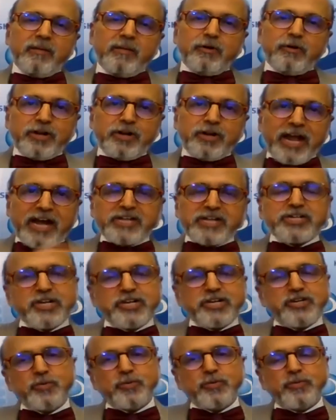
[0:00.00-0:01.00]

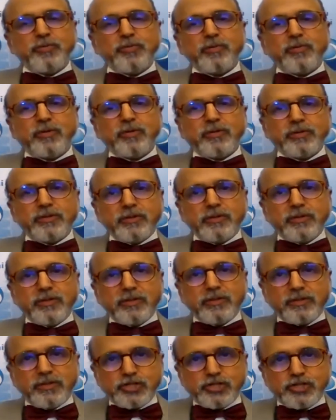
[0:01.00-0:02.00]
protection to
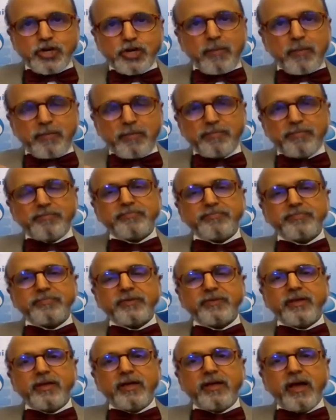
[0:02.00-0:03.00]
the job?
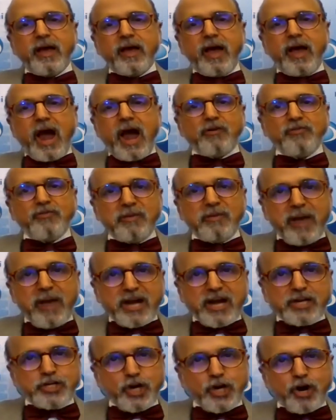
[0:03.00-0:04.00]
How do we
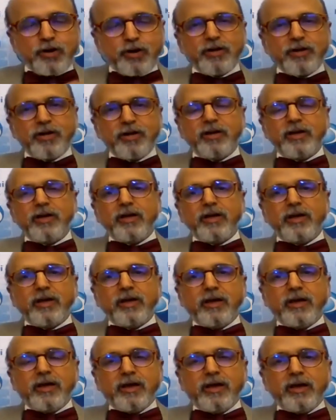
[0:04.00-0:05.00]
make sure
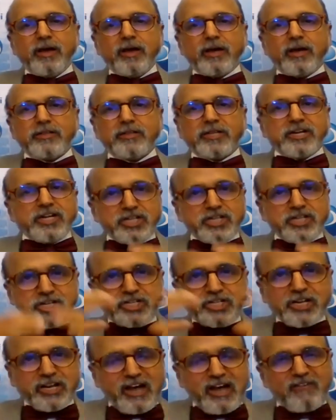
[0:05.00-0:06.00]
the
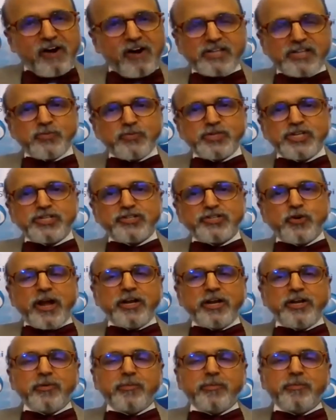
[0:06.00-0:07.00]
digital governance, which is
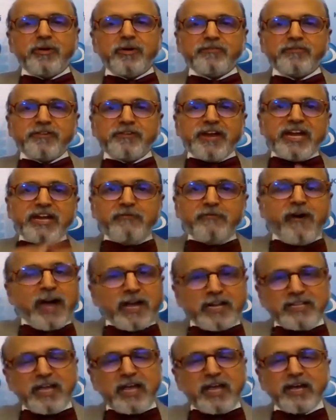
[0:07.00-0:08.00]
going to
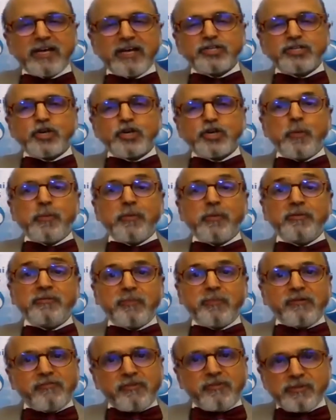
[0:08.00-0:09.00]
redefine the scope
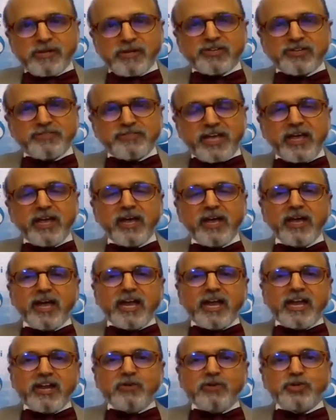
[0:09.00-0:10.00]
and performance of the
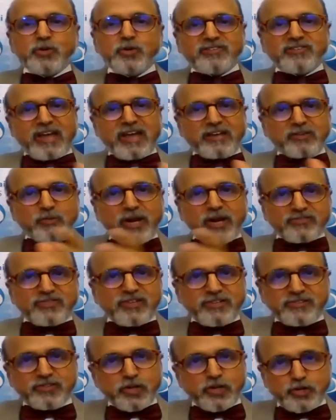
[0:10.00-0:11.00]
individuals as well as
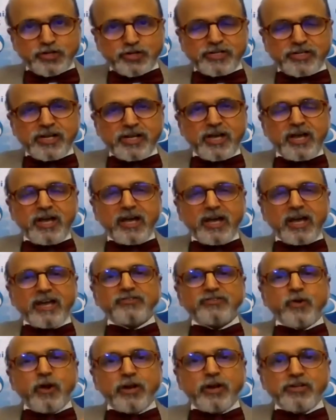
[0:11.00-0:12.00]
institutions,
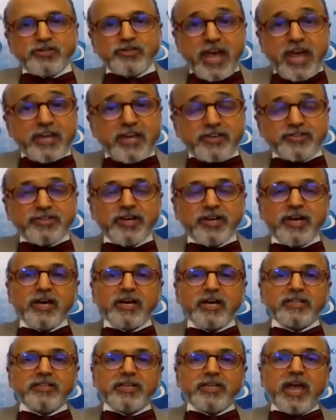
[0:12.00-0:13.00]
is going to change
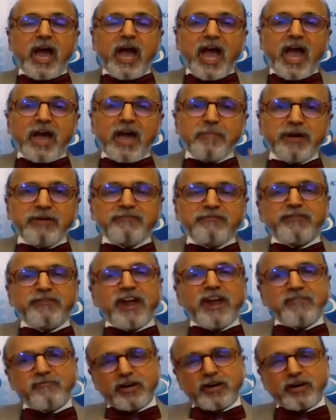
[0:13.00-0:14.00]
the hybrid
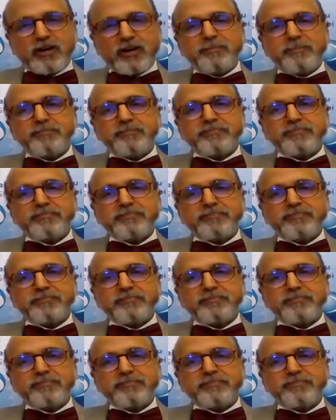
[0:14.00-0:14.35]
framework?